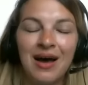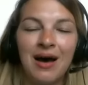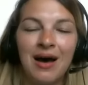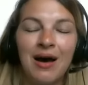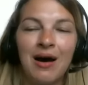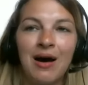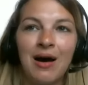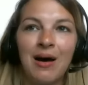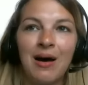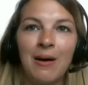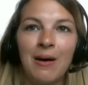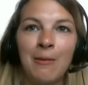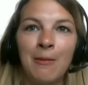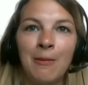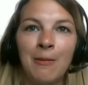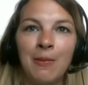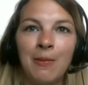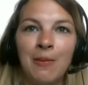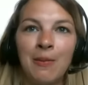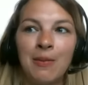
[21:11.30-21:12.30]

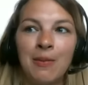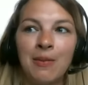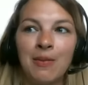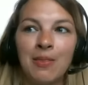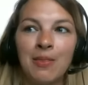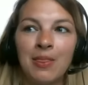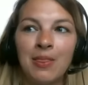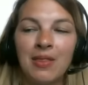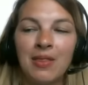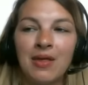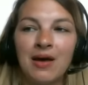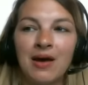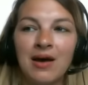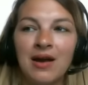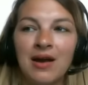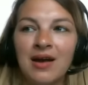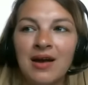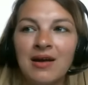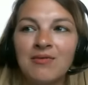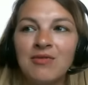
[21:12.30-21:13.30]
And
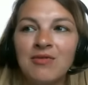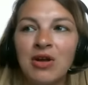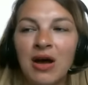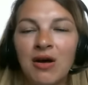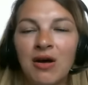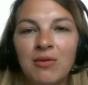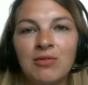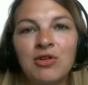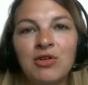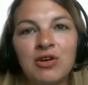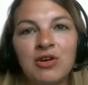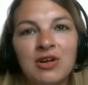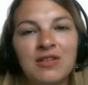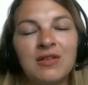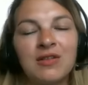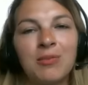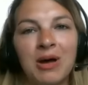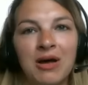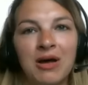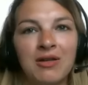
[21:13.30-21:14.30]
I'm
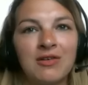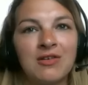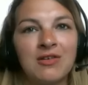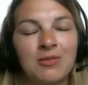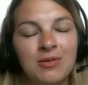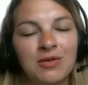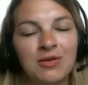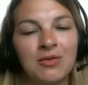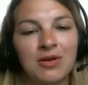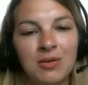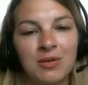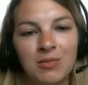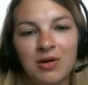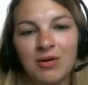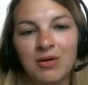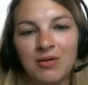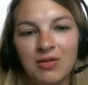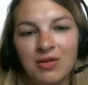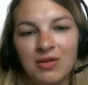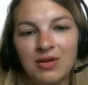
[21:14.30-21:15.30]
learning the balance between it
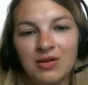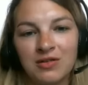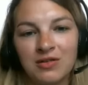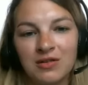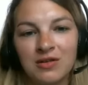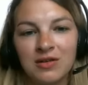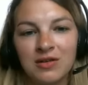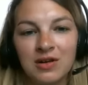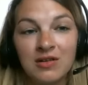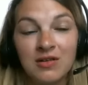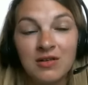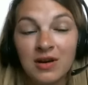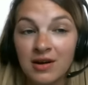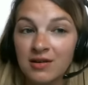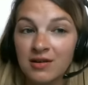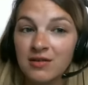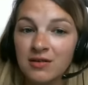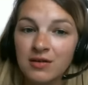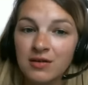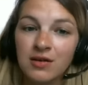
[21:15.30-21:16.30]
both, and it's
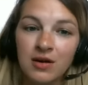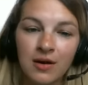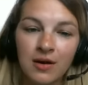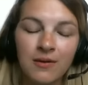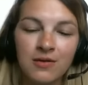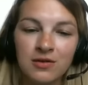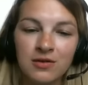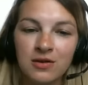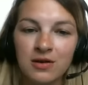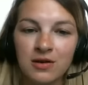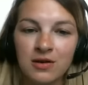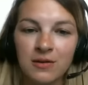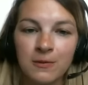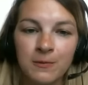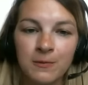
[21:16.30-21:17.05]
nice. It's good.